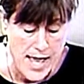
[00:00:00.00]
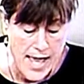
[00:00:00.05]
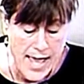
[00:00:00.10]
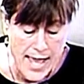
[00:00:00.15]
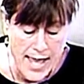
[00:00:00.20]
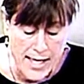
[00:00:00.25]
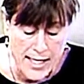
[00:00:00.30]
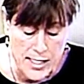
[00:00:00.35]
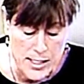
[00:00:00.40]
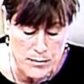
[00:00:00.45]

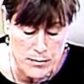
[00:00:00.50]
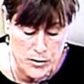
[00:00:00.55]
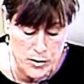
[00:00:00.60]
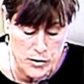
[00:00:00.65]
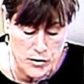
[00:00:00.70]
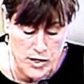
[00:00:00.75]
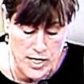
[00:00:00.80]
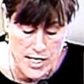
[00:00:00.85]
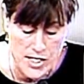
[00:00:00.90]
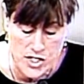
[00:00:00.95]
Any
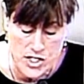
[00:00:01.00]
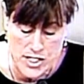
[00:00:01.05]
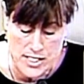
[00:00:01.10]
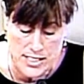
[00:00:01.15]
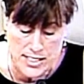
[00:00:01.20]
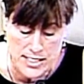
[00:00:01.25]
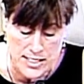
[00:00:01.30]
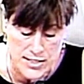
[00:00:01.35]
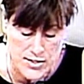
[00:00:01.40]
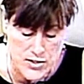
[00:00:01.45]

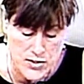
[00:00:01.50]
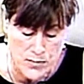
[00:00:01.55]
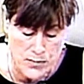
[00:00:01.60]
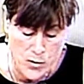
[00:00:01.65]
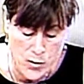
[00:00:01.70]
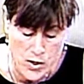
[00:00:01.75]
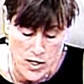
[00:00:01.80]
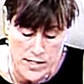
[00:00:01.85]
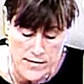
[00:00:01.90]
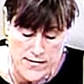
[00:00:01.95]
progression in
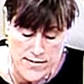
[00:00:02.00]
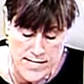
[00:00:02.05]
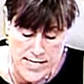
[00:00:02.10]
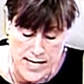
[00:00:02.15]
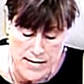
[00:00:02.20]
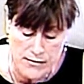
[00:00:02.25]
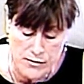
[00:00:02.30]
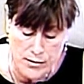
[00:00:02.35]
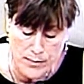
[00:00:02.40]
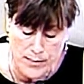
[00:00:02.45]
support of
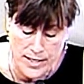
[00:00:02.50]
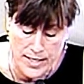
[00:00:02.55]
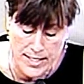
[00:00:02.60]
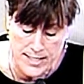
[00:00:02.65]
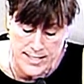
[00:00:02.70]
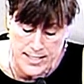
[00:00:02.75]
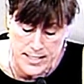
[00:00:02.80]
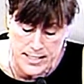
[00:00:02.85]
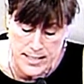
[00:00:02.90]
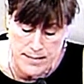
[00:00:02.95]
safer
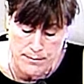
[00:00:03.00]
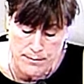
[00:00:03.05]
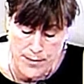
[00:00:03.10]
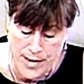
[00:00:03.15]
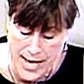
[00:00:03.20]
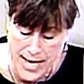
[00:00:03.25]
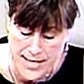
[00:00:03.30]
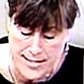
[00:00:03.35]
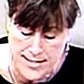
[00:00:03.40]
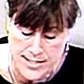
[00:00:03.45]
bikes
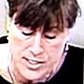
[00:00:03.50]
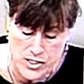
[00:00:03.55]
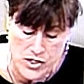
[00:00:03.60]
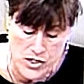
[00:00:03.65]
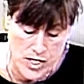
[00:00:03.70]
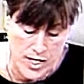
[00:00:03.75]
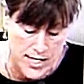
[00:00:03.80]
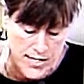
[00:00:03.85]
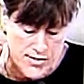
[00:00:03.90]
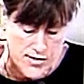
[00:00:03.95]
passage,
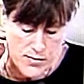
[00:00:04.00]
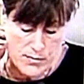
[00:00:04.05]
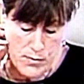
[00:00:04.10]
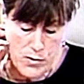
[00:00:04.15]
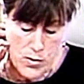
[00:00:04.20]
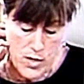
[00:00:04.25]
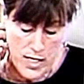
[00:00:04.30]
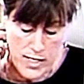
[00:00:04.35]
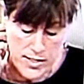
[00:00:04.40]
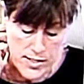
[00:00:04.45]
I
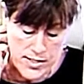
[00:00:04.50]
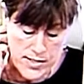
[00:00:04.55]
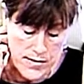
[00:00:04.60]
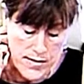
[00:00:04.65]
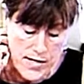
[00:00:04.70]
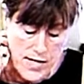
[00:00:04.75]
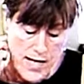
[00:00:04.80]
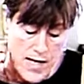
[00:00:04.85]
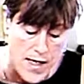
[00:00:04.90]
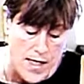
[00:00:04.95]
support.
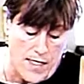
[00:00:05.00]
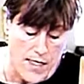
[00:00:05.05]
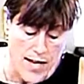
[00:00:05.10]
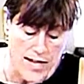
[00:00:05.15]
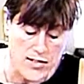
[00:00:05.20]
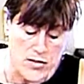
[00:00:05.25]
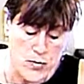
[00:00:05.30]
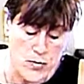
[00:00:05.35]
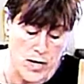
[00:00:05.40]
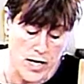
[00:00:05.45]

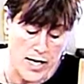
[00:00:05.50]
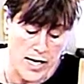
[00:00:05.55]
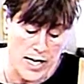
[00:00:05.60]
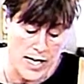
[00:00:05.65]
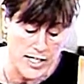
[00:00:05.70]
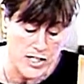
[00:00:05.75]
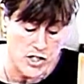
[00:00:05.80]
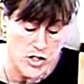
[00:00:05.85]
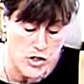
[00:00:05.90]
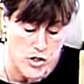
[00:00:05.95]
That's why
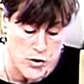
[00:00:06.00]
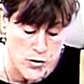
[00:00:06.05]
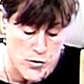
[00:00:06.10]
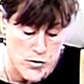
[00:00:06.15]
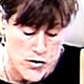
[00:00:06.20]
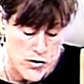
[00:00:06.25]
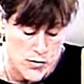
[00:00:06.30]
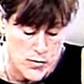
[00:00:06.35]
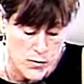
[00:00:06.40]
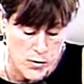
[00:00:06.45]
I do
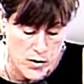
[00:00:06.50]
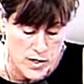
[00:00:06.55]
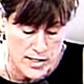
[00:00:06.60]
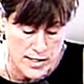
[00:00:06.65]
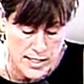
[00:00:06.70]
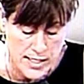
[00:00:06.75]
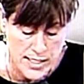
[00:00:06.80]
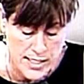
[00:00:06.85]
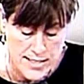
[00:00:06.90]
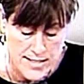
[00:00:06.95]

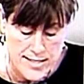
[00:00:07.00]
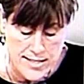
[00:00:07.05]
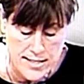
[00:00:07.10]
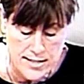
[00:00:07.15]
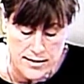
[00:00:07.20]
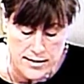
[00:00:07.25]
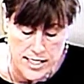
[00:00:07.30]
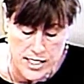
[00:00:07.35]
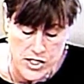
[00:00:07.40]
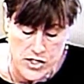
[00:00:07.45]
support the
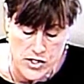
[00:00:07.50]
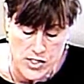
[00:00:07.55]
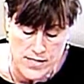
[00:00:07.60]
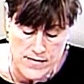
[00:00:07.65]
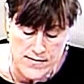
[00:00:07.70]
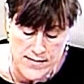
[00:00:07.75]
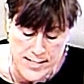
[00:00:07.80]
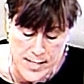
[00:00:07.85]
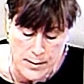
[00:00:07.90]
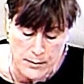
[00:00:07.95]
installation
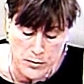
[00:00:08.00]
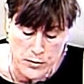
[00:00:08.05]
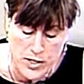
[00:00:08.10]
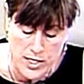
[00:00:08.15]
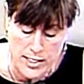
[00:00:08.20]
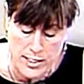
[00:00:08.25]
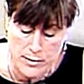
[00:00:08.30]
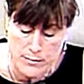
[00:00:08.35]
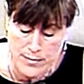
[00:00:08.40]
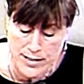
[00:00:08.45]
of
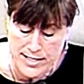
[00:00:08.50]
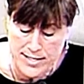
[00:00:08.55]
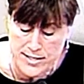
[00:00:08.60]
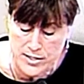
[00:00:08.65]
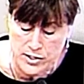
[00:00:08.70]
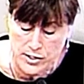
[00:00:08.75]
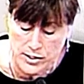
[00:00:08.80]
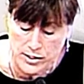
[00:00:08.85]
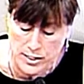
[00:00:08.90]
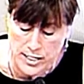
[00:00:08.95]
separated
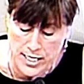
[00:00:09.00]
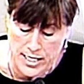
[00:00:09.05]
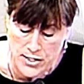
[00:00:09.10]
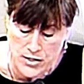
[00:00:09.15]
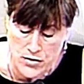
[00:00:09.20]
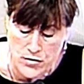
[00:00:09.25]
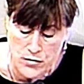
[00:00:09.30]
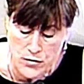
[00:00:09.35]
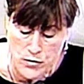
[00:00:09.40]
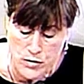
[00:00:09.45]
bicycle
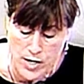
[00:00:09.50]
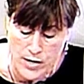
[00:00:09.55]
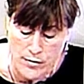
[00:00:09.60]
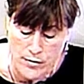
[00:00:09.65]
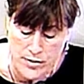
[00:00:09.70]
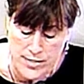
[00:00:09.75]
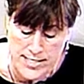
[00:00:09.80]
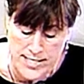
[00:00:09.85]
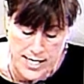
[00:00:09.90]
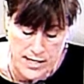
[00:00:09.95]
lanes throughout
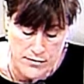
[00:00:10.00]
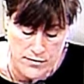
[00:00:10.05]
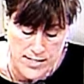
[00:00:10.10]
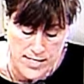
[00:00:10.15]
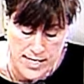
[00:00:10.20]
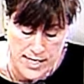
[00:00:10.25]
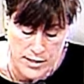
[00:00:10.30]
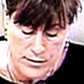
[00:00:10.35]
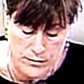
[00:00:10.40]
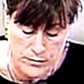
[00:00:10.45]
the
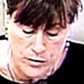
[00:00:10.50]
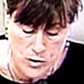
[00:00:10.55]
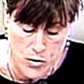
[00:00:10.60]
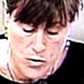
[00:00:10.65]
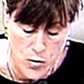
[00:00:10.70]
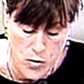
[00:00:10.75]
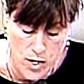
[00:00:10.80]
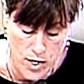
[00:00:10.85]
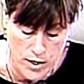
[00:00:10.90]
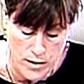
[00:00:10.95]
downtown
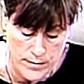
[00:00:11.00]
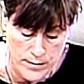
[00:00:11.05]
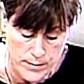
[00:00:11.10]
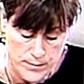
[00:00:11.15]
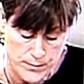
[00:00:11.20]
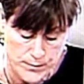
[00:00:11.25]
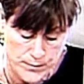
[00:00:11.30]
core,